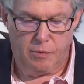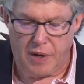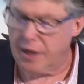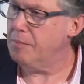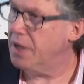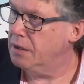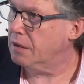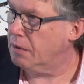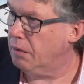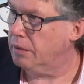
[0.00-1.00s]

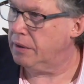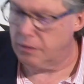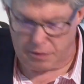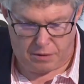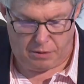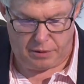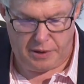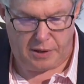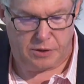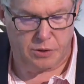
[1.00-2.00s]
recommend a colleague or
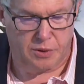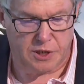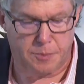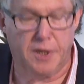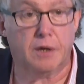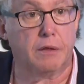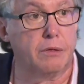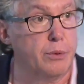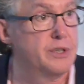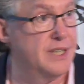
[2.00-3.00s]
colleagues who can speak
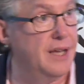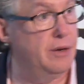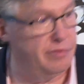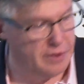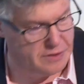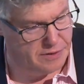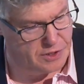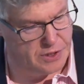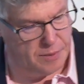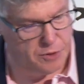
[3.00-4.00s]
authoritatively to
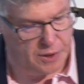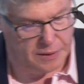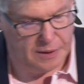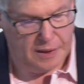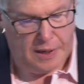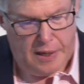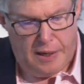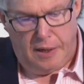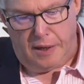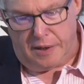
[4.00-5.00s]
the subject.
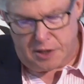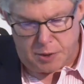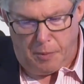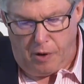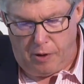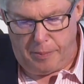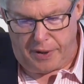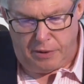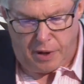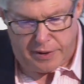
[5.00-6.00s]
And a small
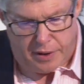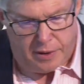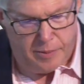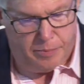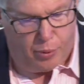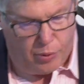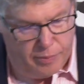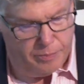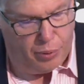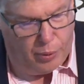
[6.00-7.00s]
but not
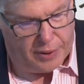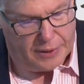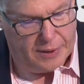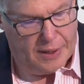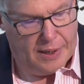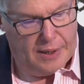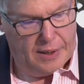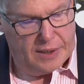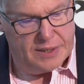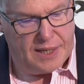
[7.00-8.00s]
unimportant point
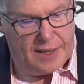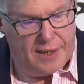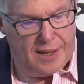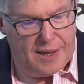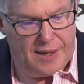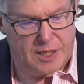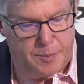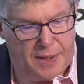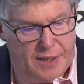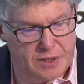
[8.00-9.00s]
is that
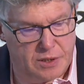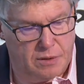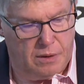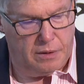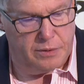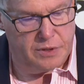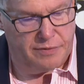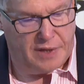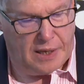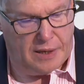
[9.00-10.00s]
expat
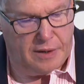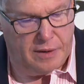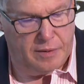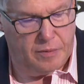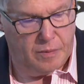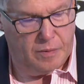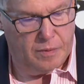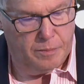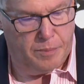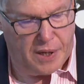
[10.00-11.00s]
scholars of Canada
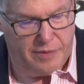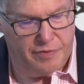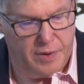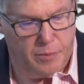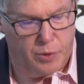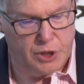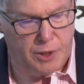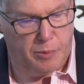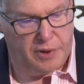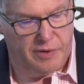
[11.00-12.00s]
benefit more
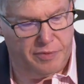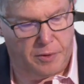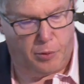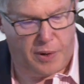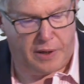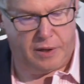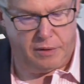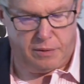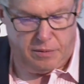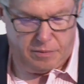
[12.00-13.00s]
generally from the
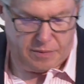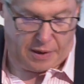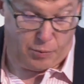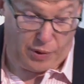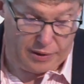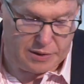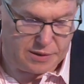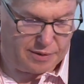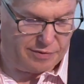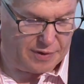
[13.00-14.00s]
regular and
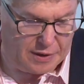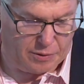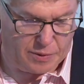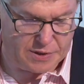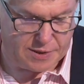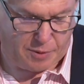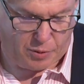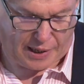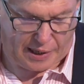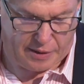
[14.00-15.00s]
relative ignorance
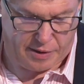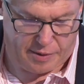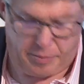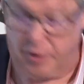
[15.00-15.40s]
about Canada